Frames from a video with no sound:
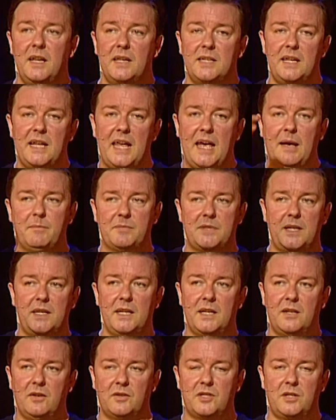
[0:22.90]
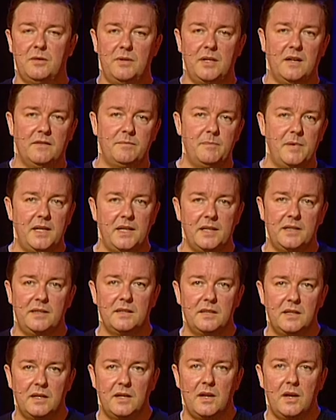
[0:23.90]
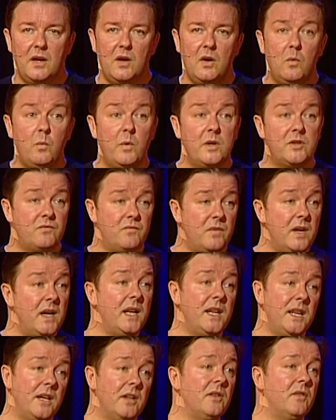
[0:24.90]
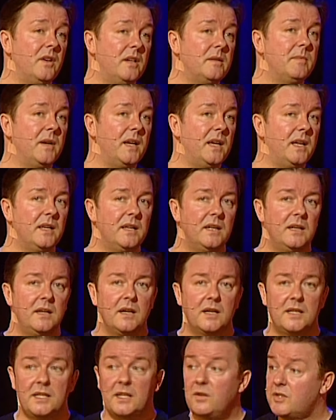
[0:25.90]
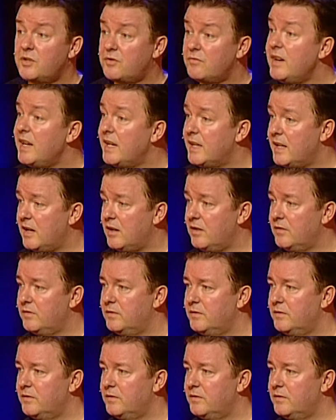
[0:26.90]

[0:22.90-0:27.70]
it's in Hampstead and it cost £2.5 million. Which really annoyed me, because it cost £3.5 million.